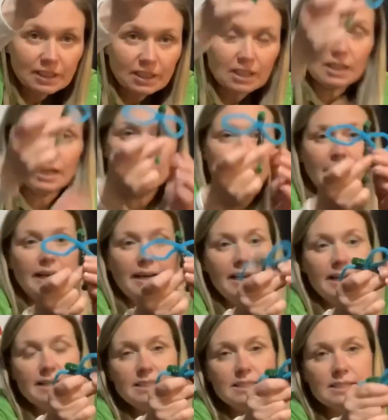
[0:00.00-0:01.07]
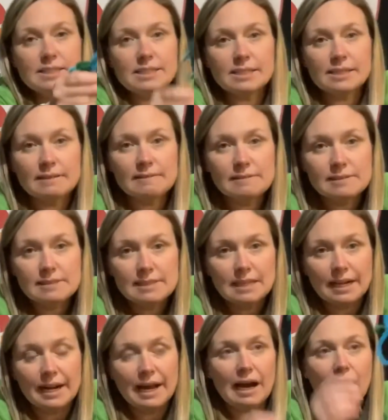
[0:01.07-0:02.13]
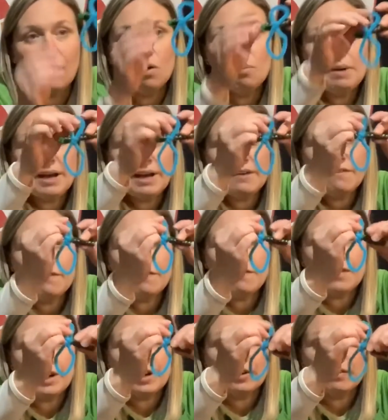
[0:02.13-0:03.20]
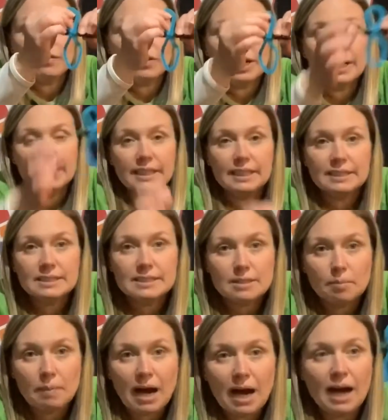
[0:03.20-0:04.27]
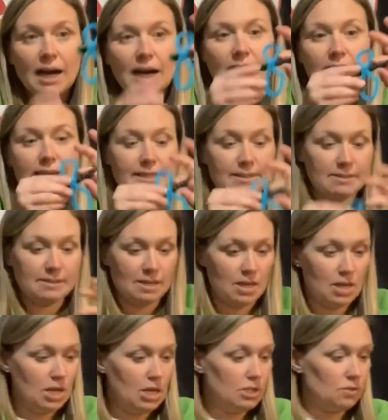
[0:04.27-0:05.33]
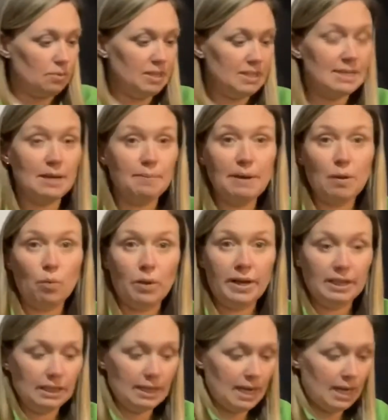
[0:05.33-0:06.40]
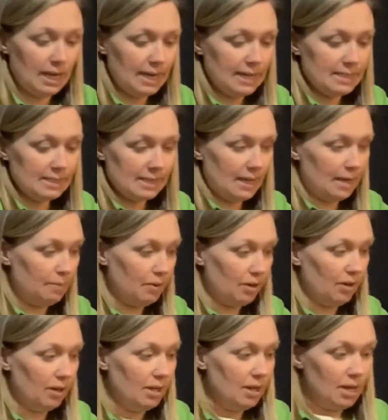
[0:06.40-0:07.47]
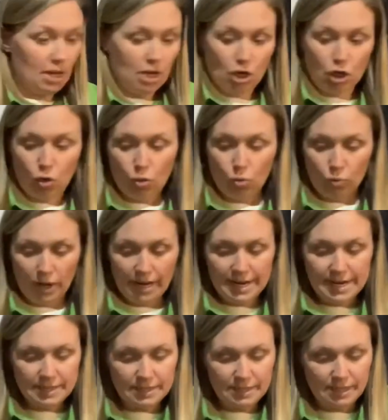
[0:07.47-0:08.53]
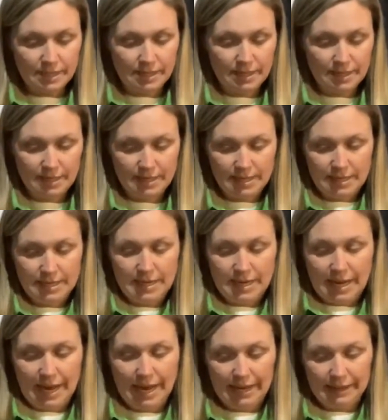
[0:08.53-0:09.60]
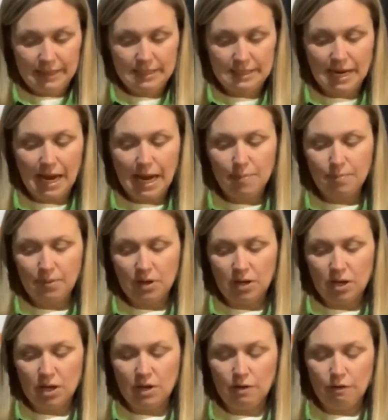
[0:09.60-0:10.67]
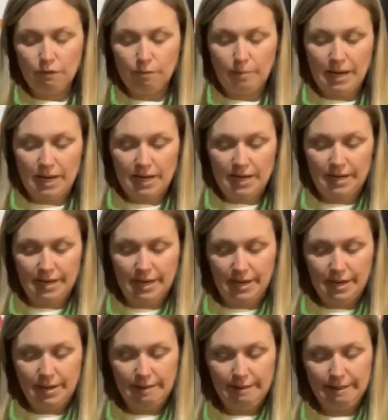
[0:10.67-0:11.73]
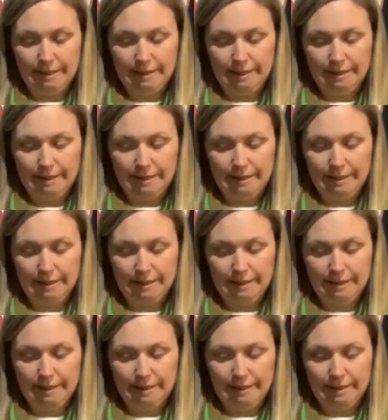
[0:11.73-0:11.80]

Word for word: All right, now my firefly needs some eyes. So I'm gonna take my wiggly eyes and I'm gonna go right at the top of my